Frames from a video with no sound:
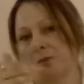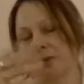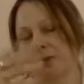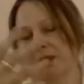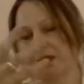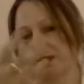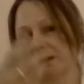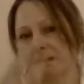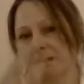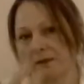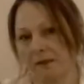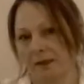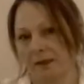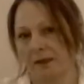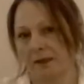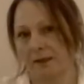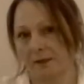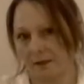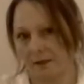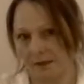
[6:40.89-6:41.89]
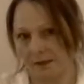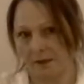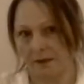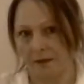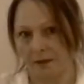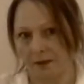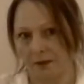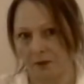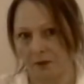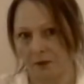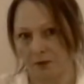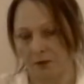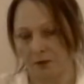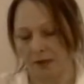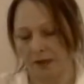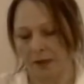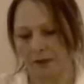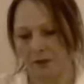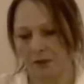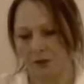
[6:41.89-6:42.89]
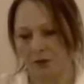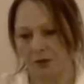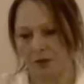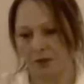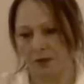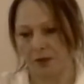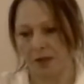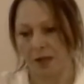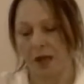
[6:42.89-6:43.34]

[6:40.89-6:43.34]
bit so they can set in your energies.